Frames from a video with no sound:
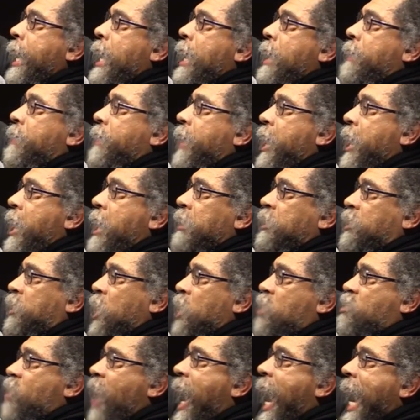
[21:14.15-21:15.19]
There's the
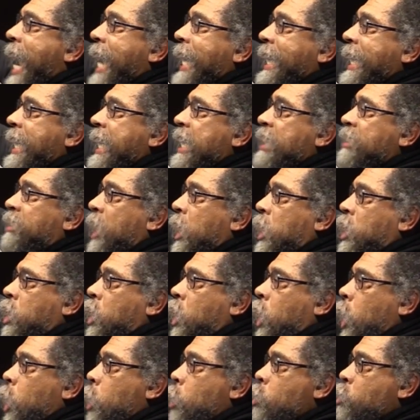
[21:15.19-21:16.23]
Chinese
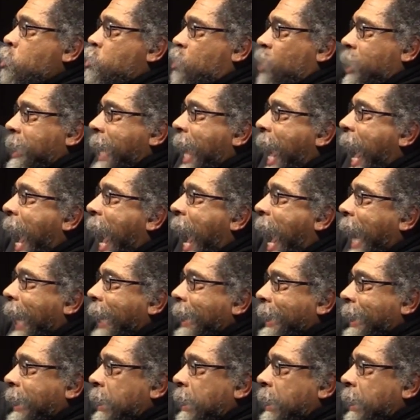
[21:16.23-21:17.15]
Exclusion Act.